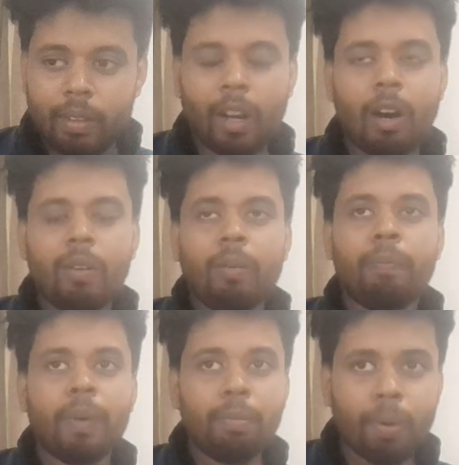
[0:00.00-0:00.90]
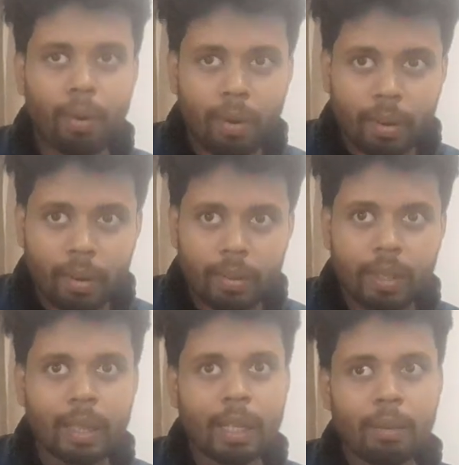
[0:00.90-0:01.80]
Now, before
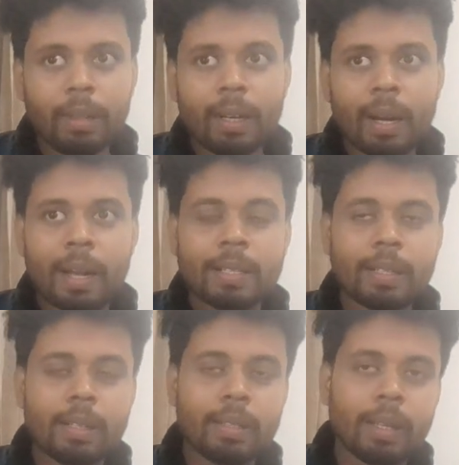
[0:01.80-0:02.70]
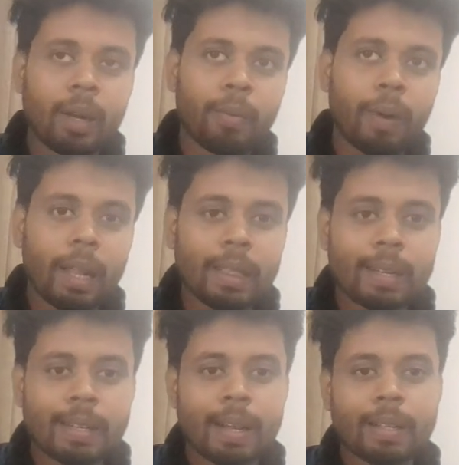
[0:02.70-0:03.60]
the new literature, there were
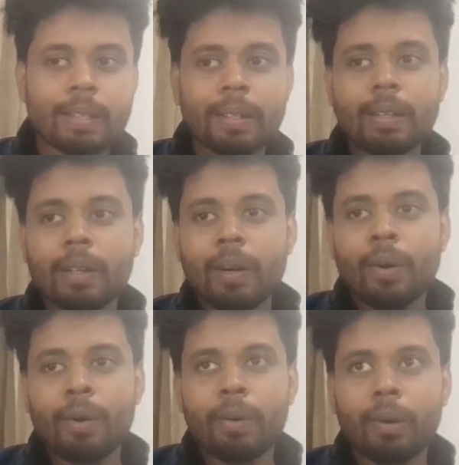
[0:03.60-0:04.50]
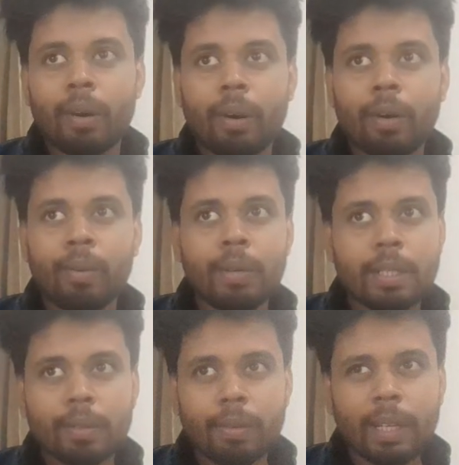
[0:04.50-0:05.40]
literature which
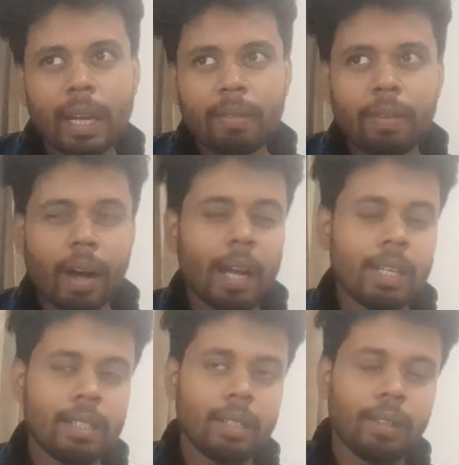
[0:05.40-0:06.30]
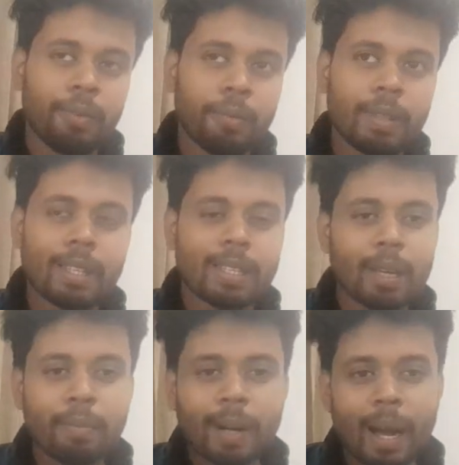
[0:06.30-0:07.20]
we can find with
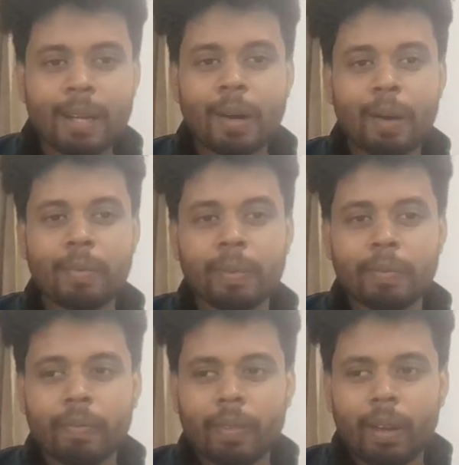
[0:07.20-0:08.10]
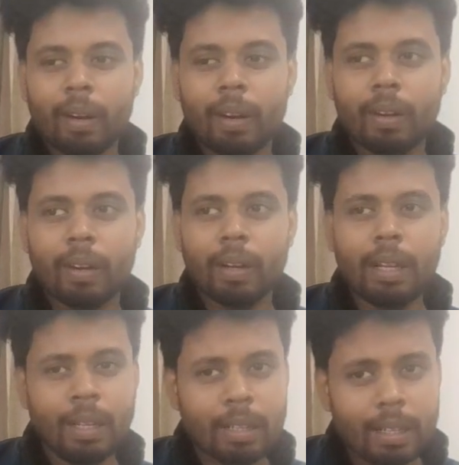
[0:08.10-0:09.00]
some kind of
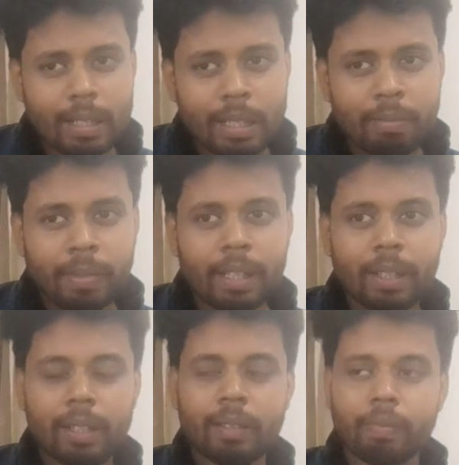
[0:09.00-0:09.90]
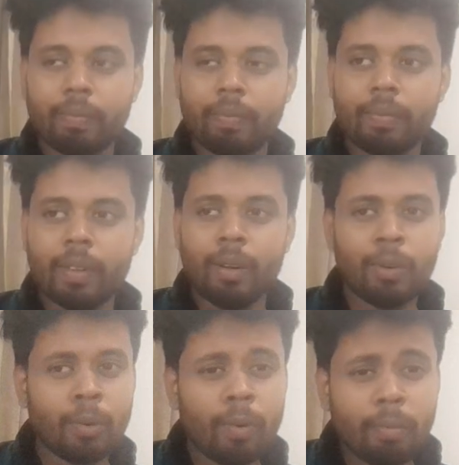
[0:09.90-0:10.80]
interdisciplinary,
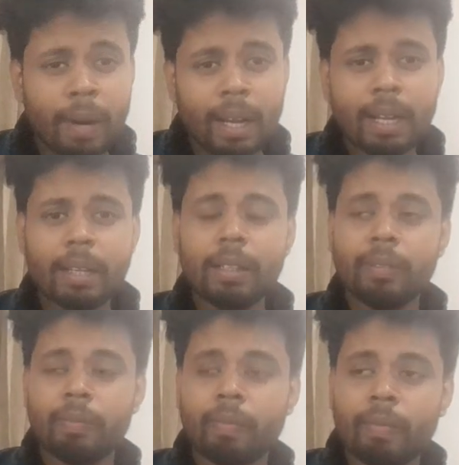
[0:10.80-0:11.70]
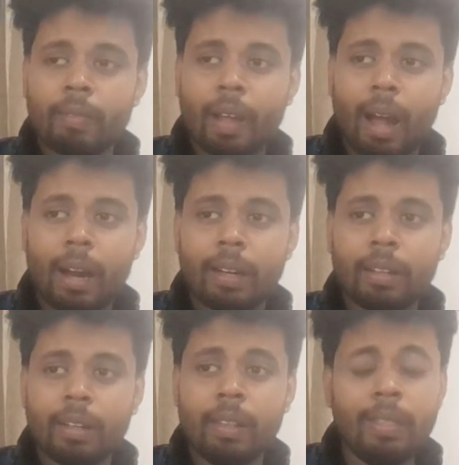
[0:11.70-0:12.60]
rule breaking and
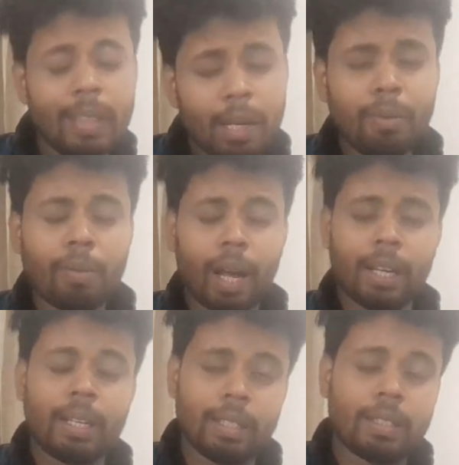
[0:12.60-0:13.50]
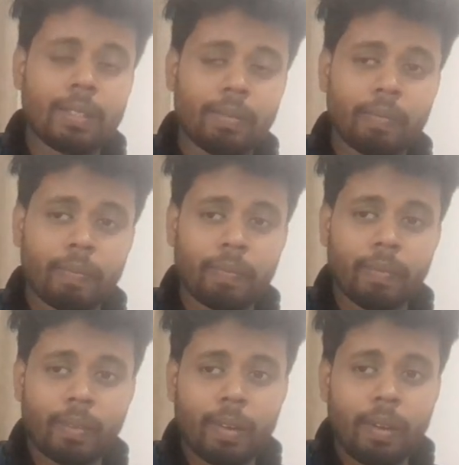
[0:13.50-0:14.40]
new qualities.
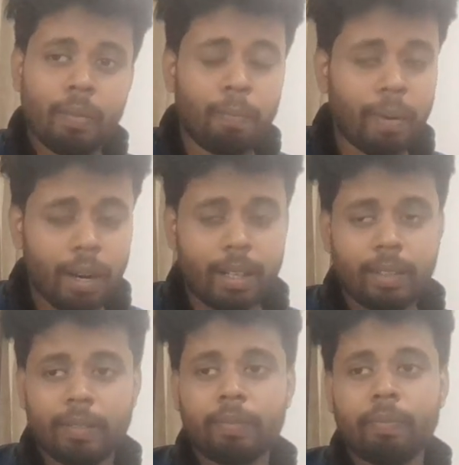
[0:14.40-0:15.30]
But